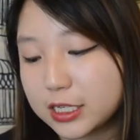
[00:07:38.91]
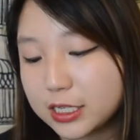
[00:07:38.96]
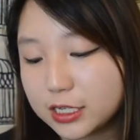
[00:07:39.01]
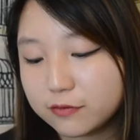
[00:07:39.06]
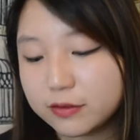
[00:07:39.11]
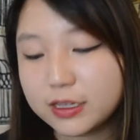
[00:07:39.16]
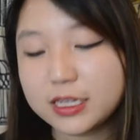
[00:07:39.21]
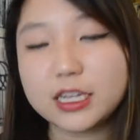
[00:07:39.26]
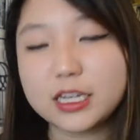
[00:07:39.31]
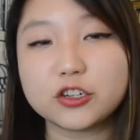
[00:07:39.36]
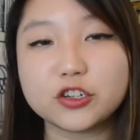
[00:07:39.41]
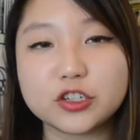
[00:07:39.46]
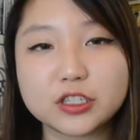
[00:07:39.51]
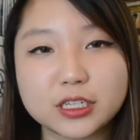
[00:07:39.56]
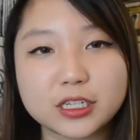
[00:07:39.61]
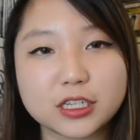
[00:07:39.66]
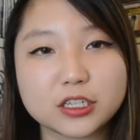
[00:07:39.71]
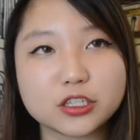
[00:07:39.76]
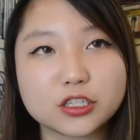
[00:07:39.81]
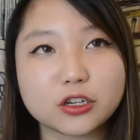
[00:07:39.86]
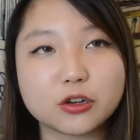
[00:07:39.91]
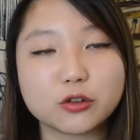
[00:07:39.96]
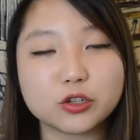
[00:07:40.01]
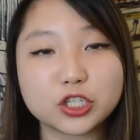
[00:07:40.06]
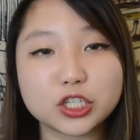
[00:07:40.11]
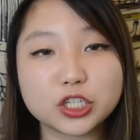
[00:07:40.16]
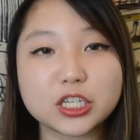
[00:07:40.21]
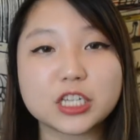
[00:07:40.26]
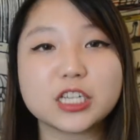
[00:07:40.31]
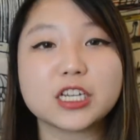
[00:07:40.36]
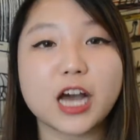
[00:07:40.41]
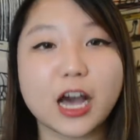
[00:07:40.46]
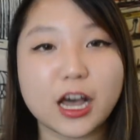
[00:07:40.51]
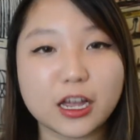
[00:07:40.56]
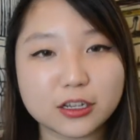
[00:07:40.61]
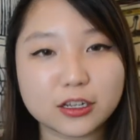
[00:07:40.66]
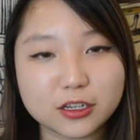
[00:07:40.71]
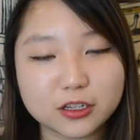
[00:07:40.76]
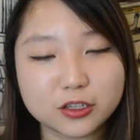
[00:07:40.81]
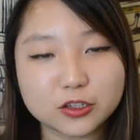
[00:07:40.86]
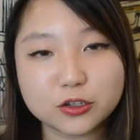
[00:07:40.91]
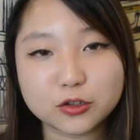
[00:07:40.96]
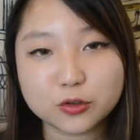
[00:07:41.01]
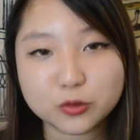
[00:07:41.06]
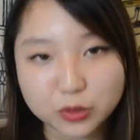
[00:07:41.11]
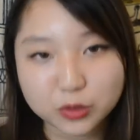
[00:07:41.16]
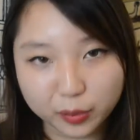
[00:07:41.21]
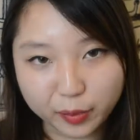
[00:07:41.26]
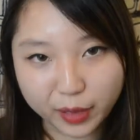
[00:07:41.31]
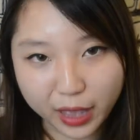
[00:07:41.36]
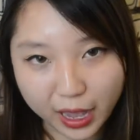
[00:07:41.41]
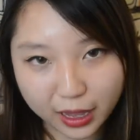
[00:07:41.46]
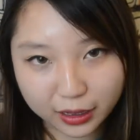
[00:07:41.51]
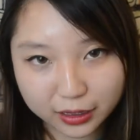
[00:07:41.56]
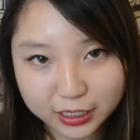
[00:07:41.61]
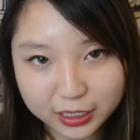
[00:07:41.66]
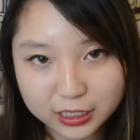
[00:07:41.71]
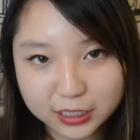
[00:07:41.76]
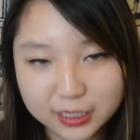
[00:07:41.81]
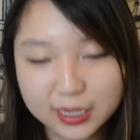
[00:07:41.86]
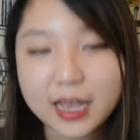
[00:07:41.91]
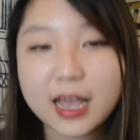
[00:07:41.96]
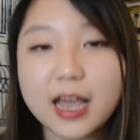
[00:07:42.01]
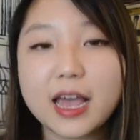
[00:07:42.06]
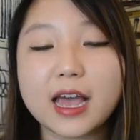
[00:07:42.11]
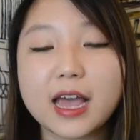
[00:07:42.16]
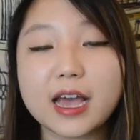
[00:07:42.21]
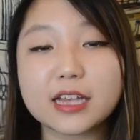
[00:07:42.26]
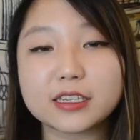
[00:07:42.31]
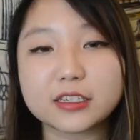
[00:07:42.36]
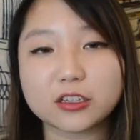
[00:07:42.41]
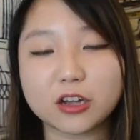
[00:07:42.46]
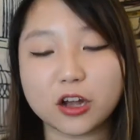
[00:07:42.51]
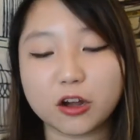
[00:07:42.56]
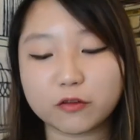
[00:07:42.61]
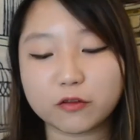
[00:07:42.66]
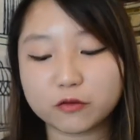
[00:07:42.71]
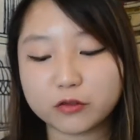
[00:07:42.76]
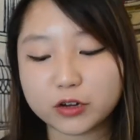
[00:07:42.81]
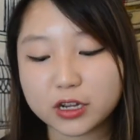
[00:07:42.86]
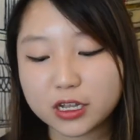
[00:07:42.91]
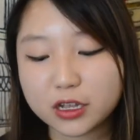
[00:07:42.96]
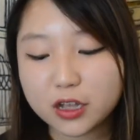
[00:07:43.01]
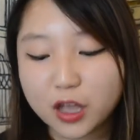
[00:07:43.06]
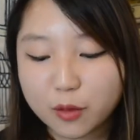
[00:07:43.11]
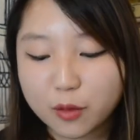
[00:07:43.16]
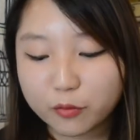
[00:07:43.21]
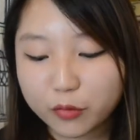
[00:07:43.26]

It didn't really get interesting until she got to the palace as an offering.